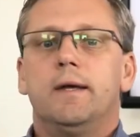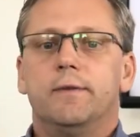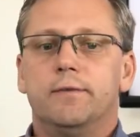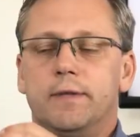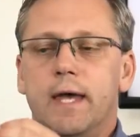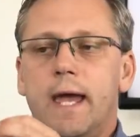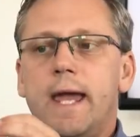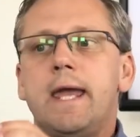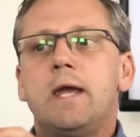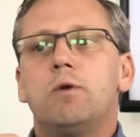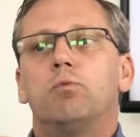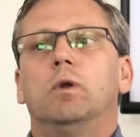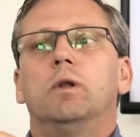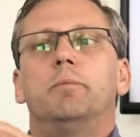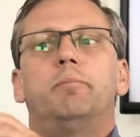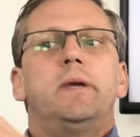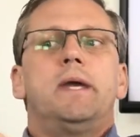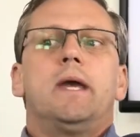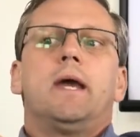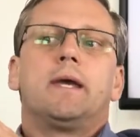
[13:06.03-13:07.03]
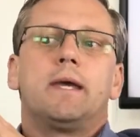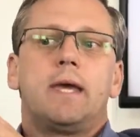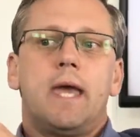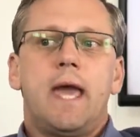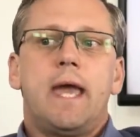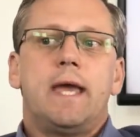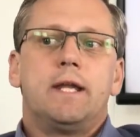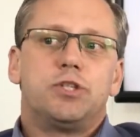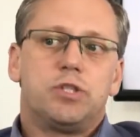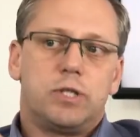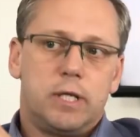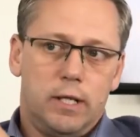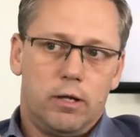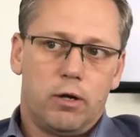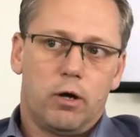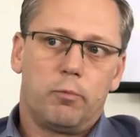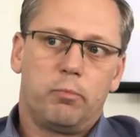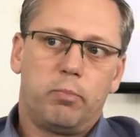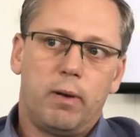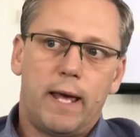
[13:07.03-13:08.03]
they will be engaged in
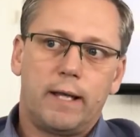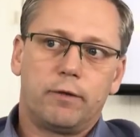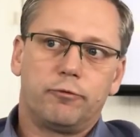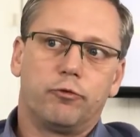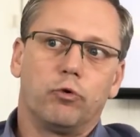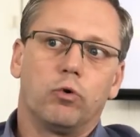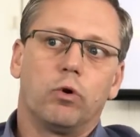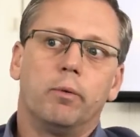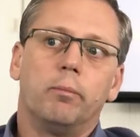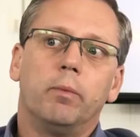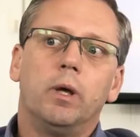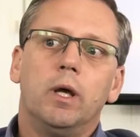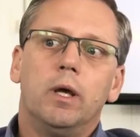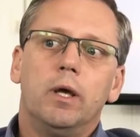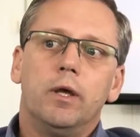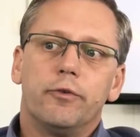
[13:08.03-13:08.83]
our platform.